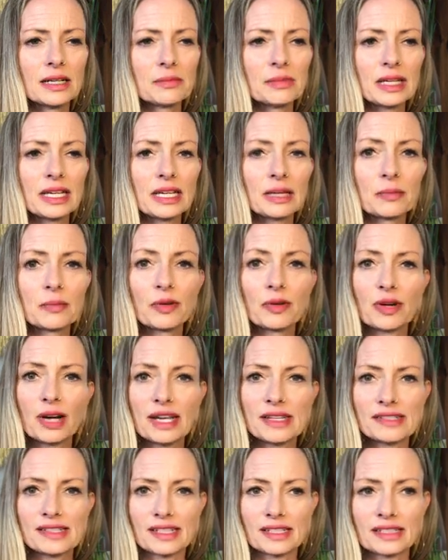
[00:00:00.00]
being
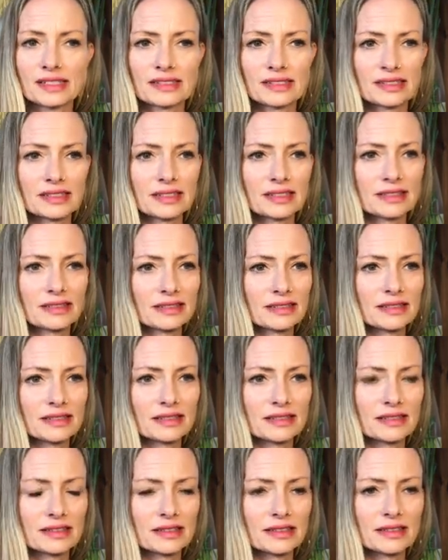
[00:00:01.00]
present
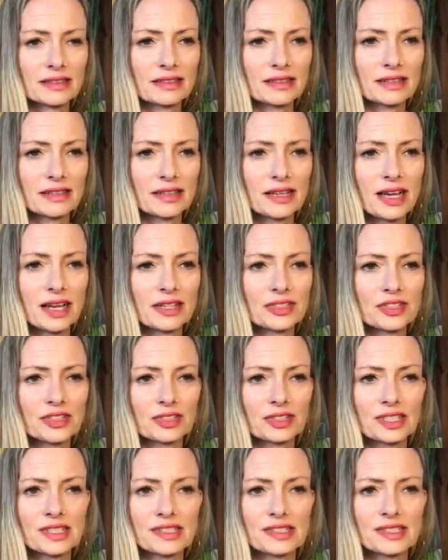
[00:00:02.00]
as
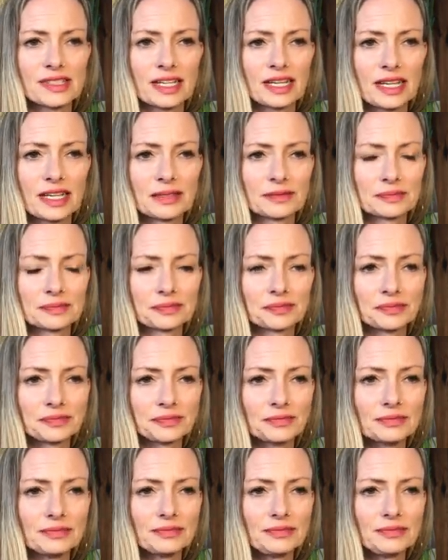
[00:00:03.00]
you're listening.
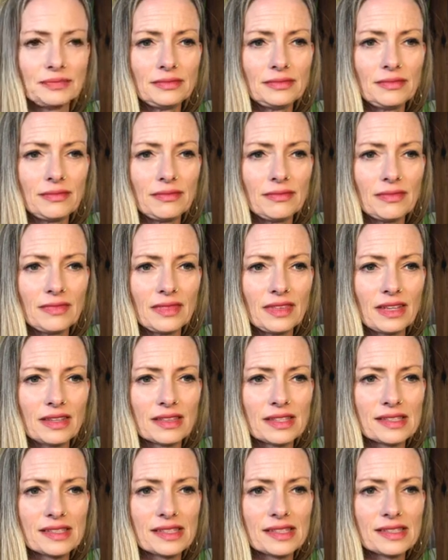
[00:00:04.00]

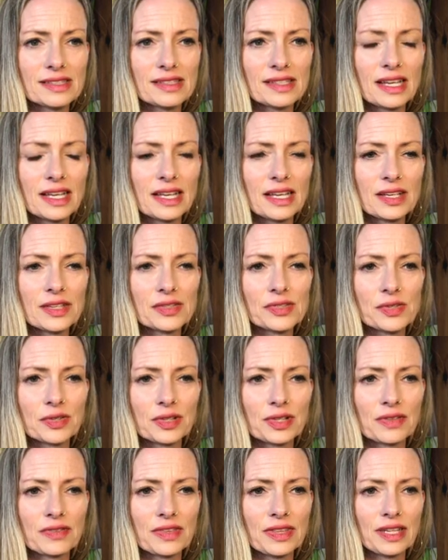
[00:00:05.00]
This is
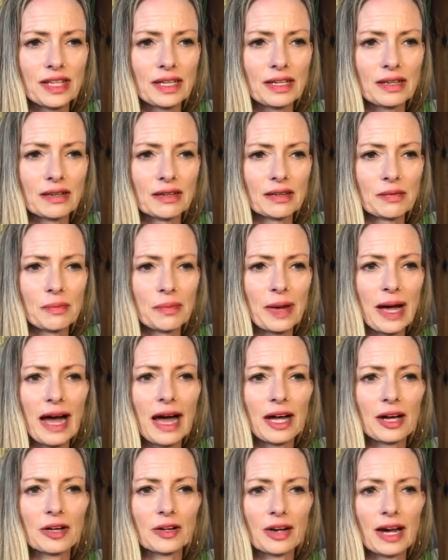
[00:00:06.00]
sort of the
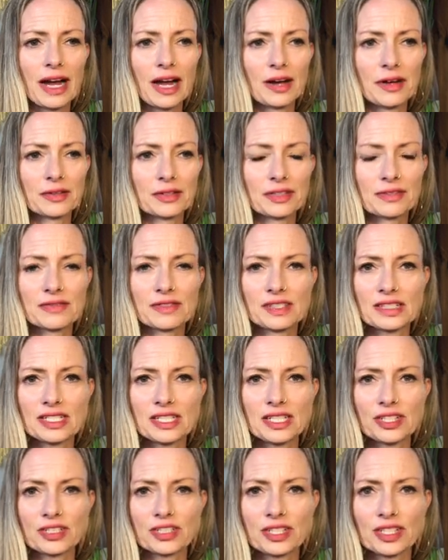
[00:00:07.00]
background of the
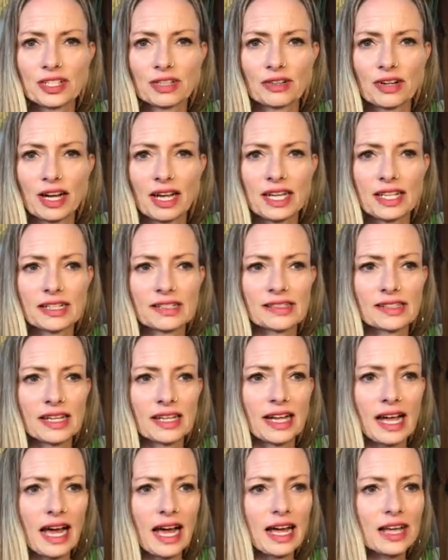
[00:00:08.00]
teaching, right? Is
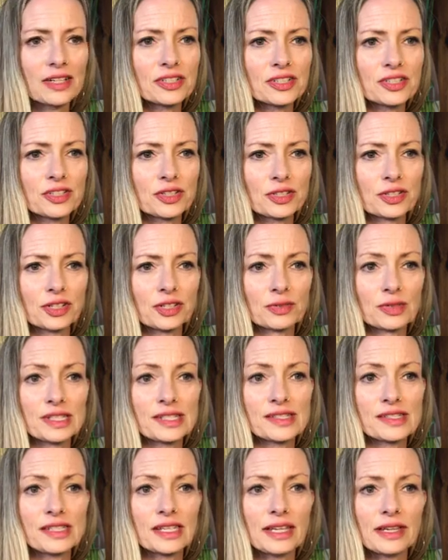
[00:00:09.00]
that as you're
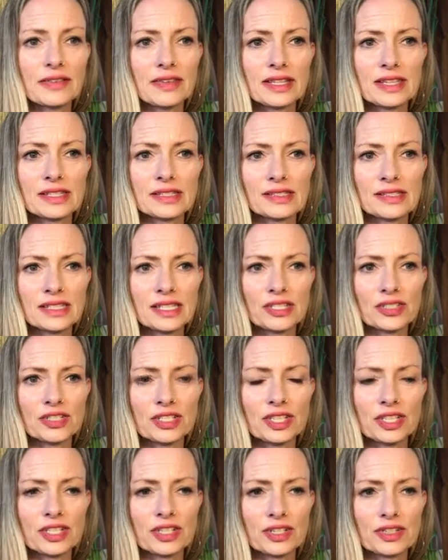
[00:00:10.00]
receiving this
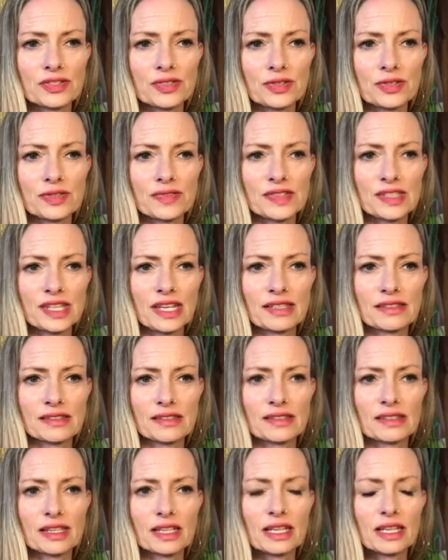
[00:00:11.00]
teaching, you can sort of
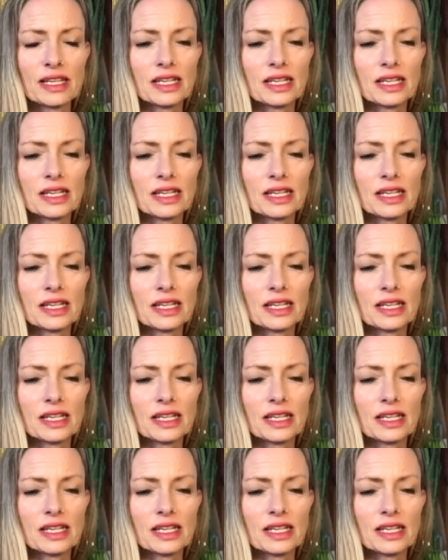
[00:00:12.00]
sense,